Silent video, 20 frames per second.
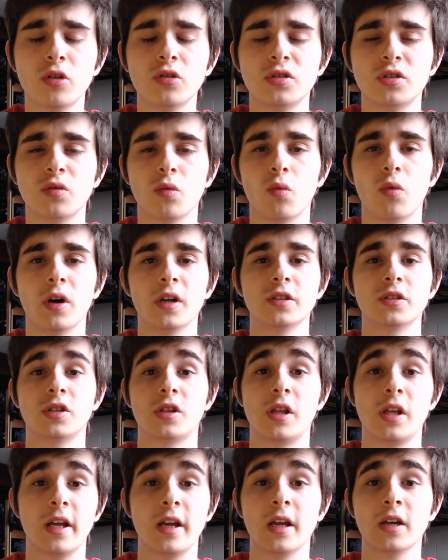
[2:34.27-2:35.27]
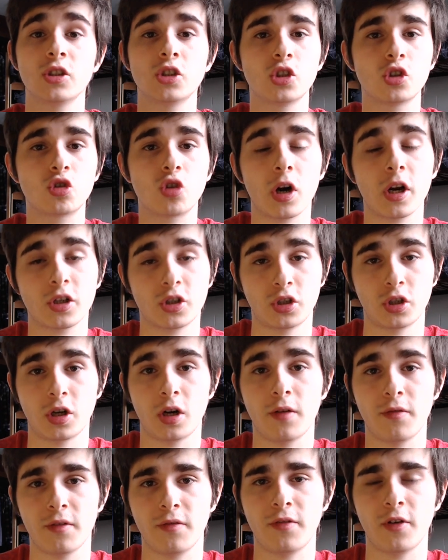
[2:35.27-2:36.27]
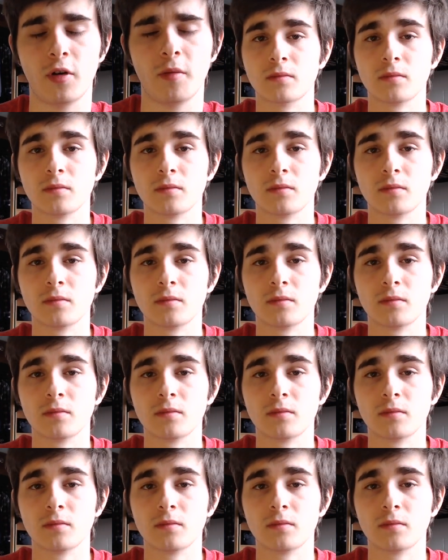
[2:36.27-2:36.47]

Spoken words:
was the structure of the film.